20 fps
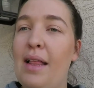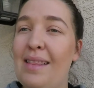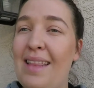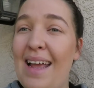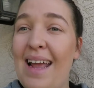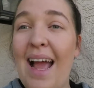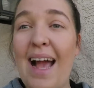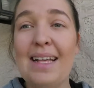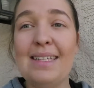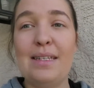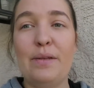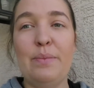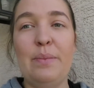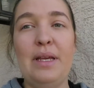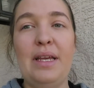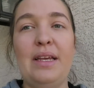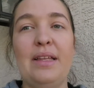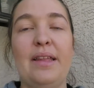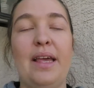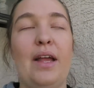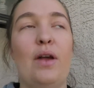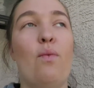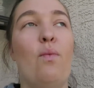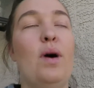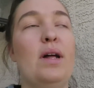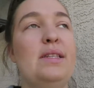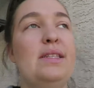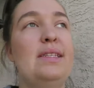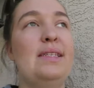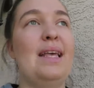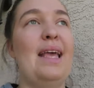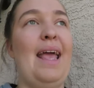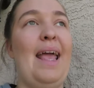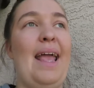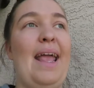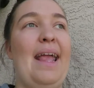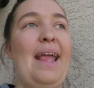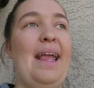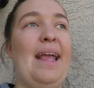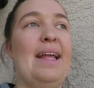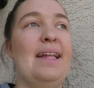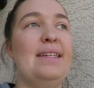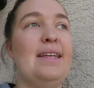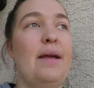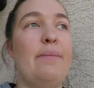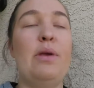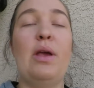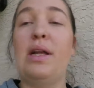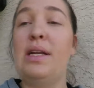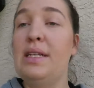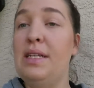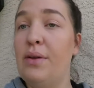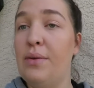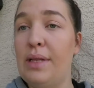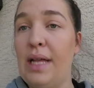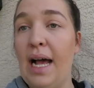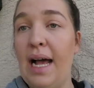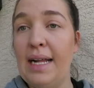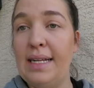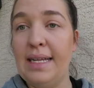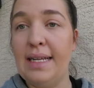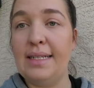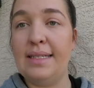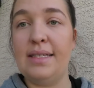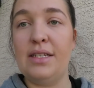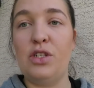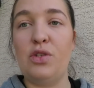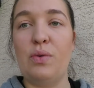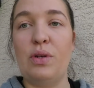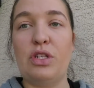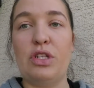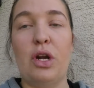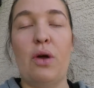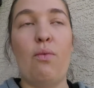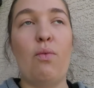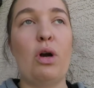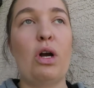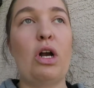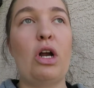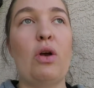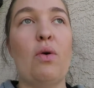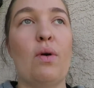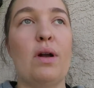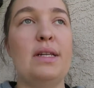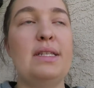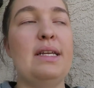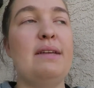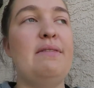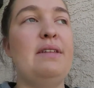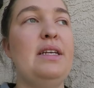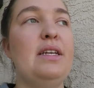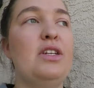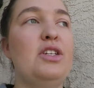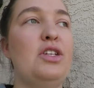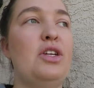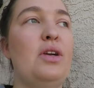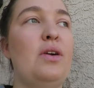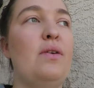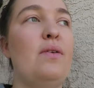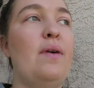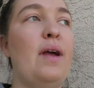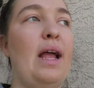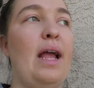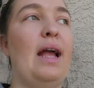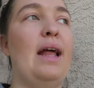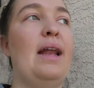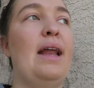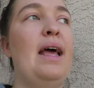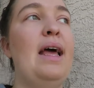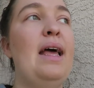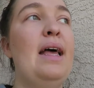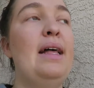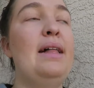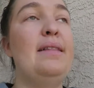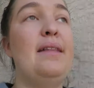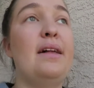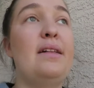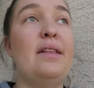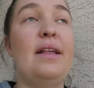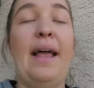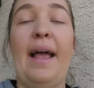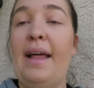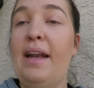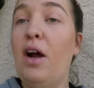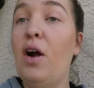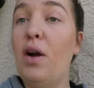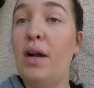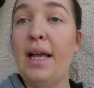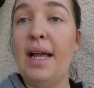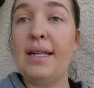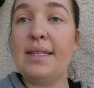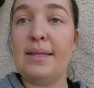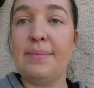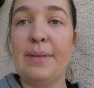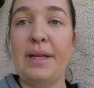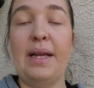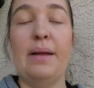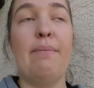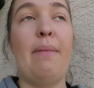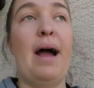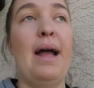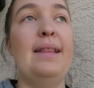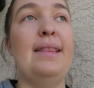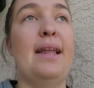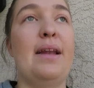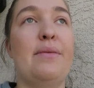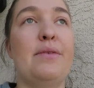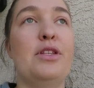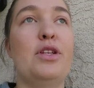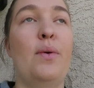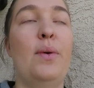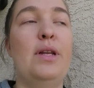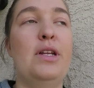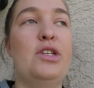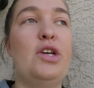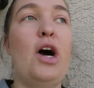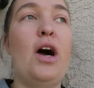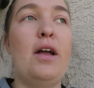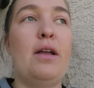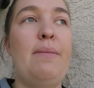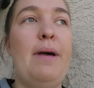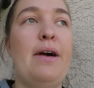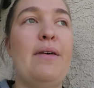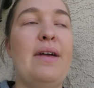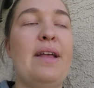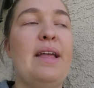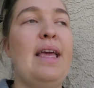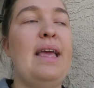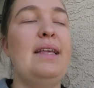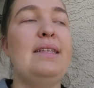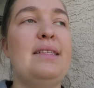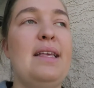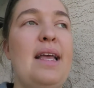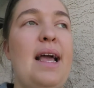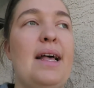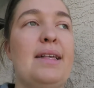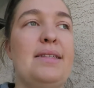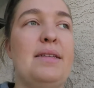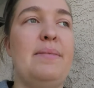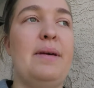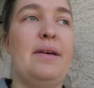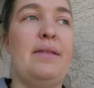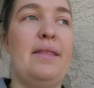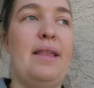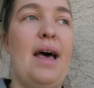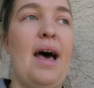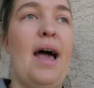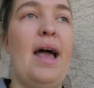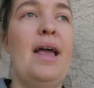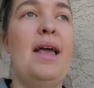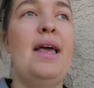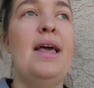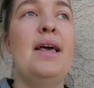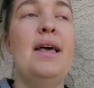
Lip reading: They asked me like, what's a time you had to deal with a high tense situation at work or a safety issue, and luckily I had already had something in mind that I was going to talk about in case they asked about that,